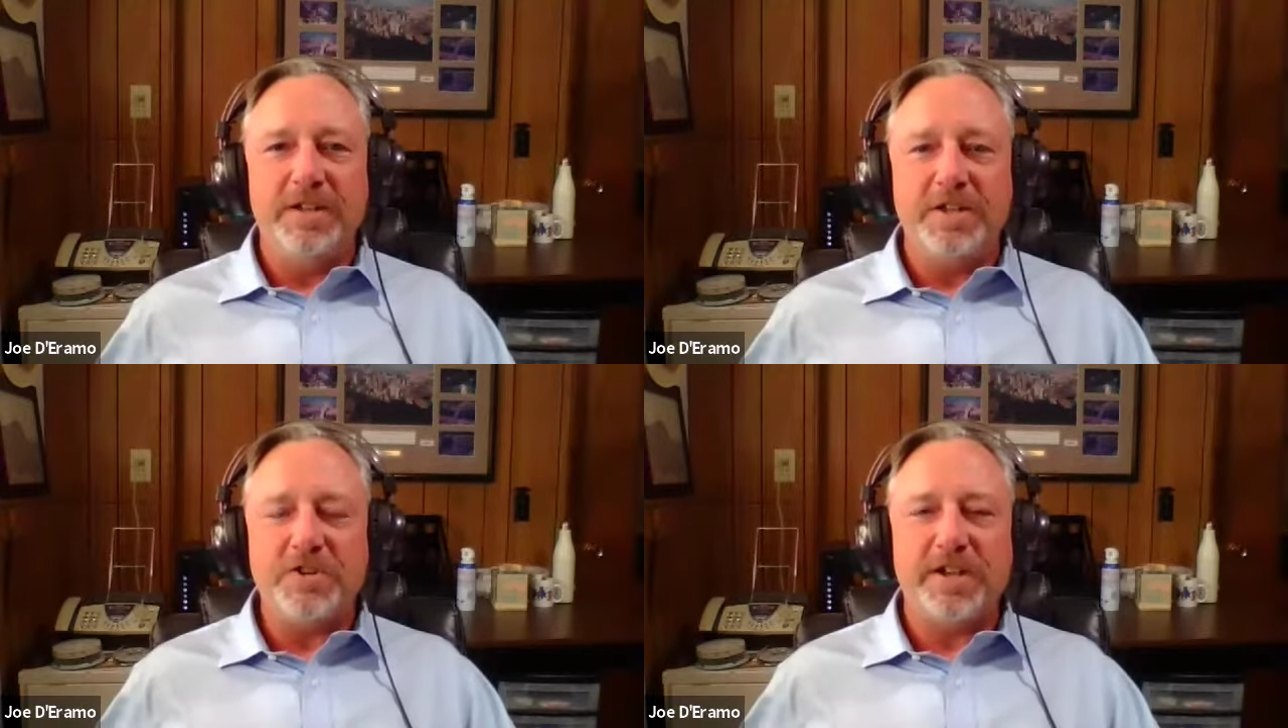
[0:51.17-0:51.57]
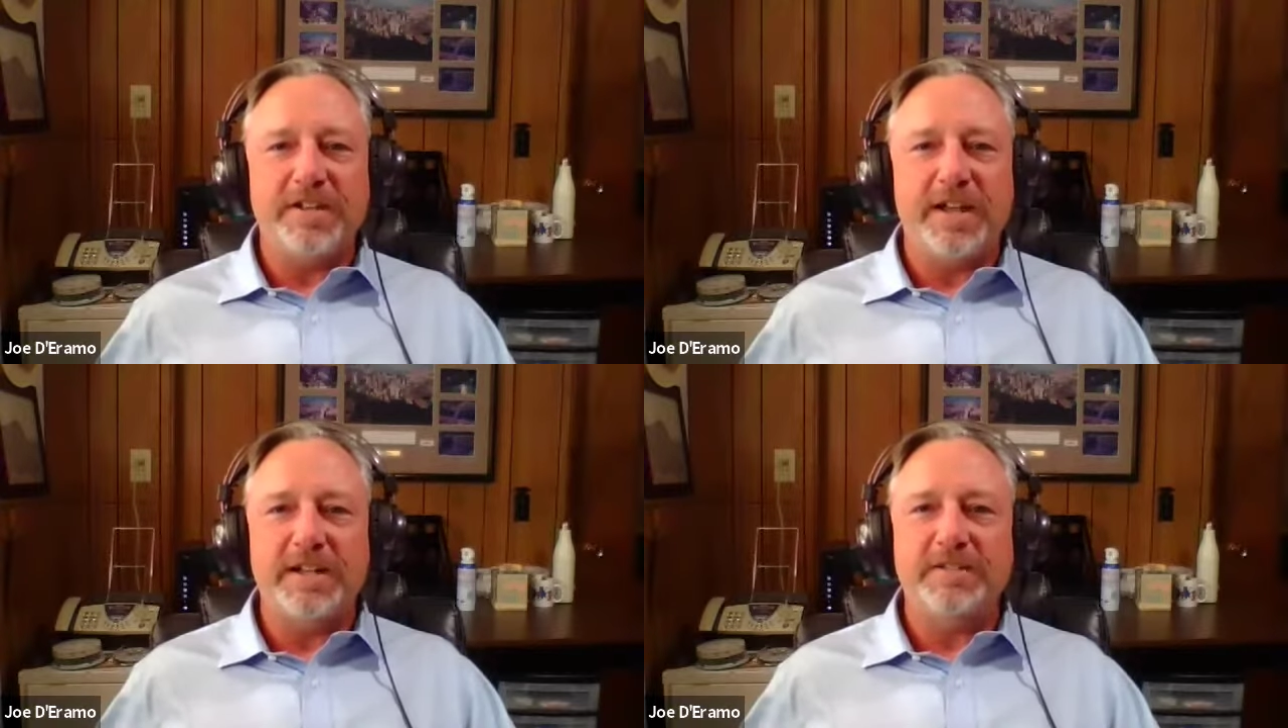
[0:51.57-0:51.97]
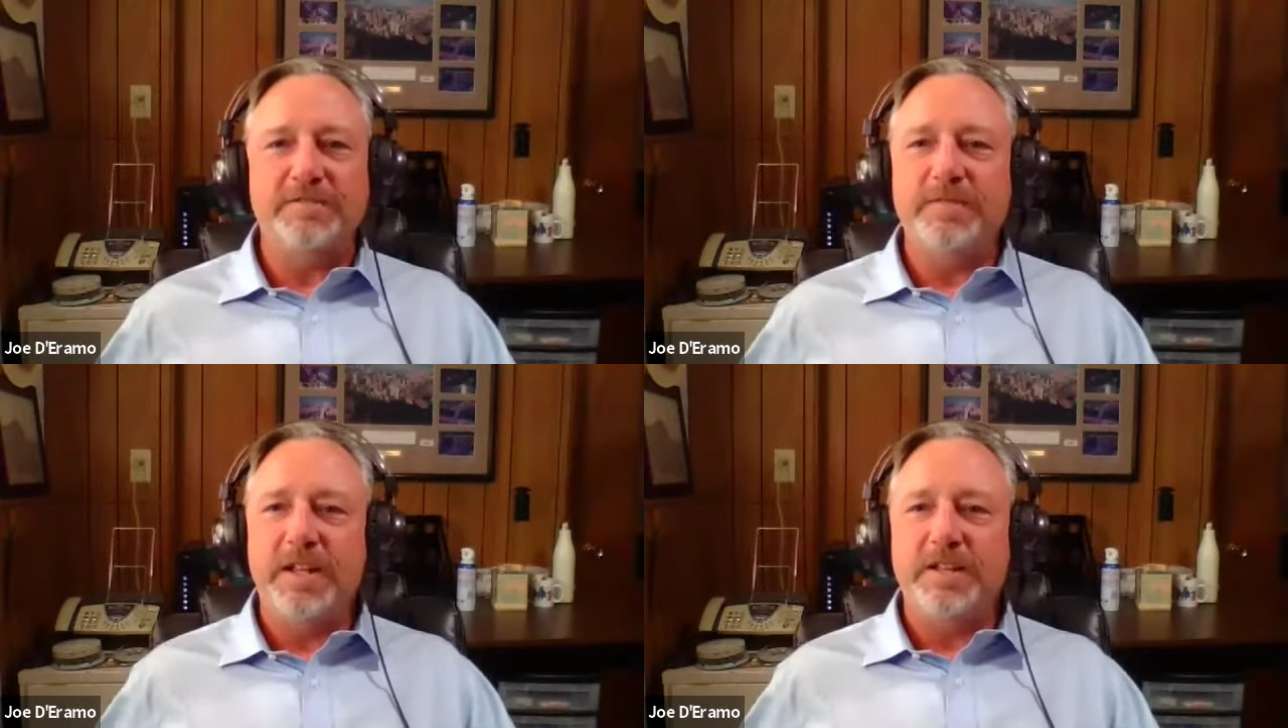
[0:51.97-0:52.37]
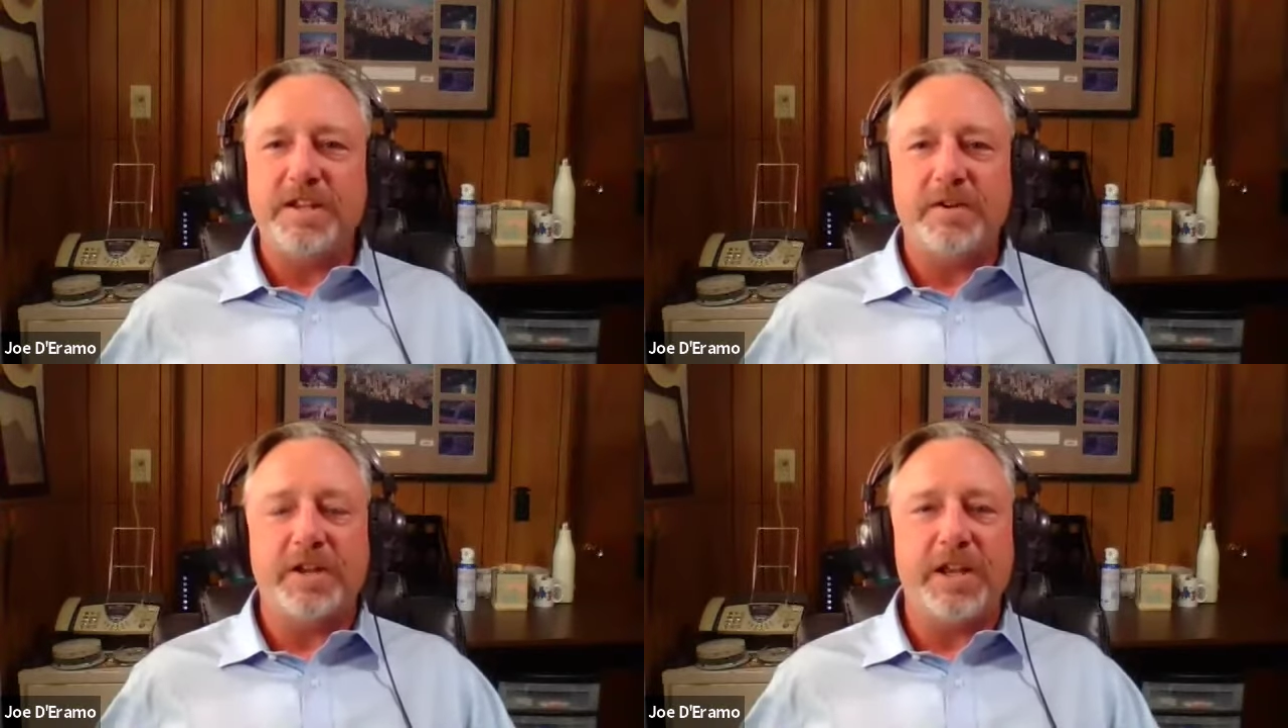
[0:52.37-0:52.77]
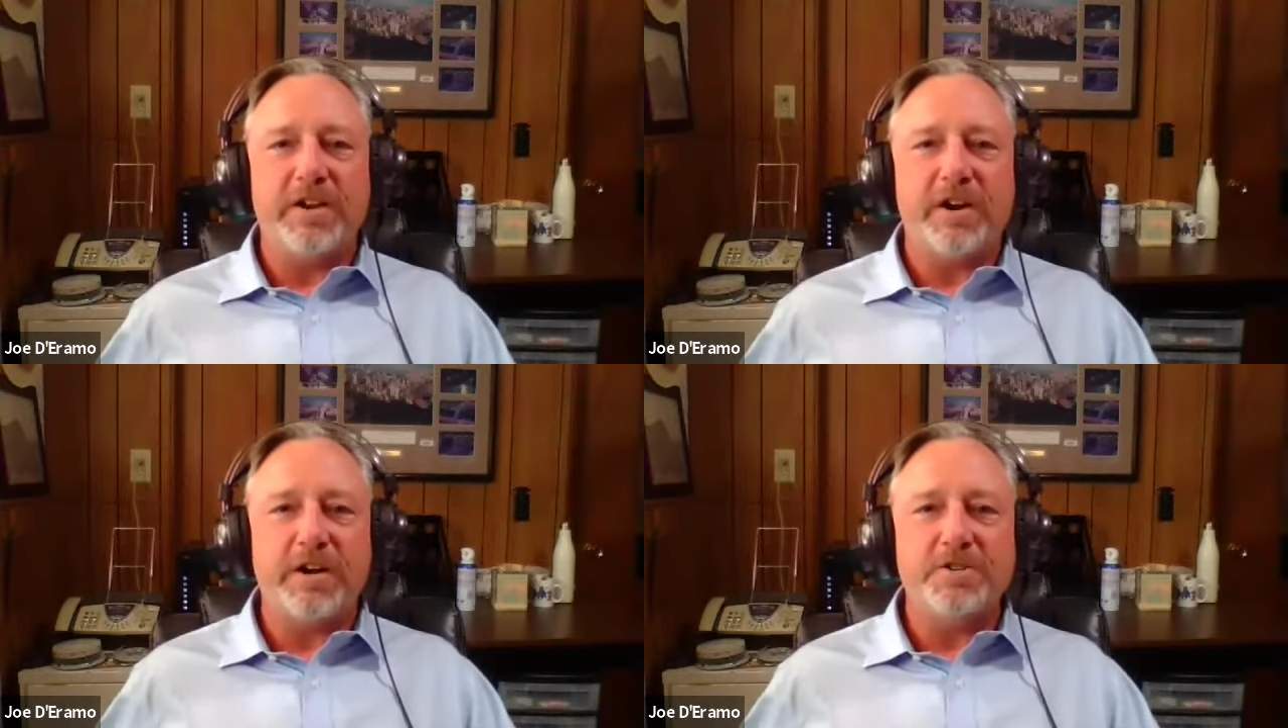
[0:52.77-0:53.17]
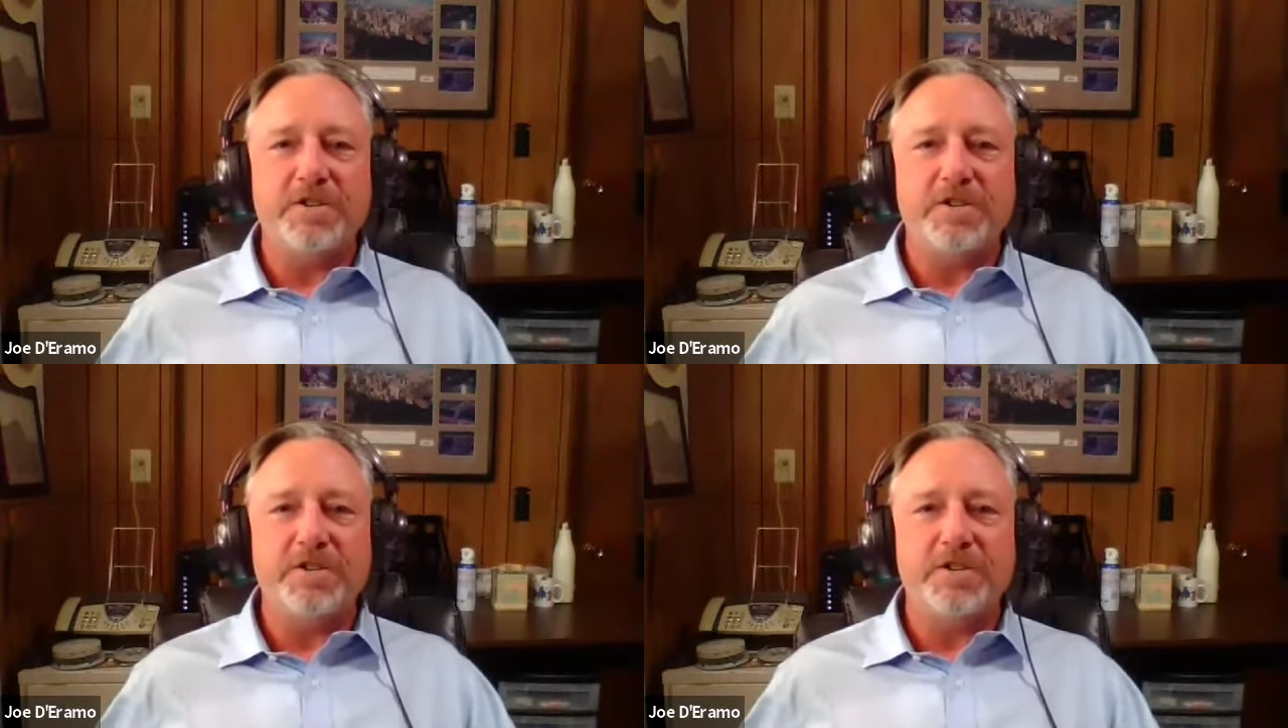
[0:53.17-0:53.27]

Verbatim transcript: ninja, uh, Tara Gearhart.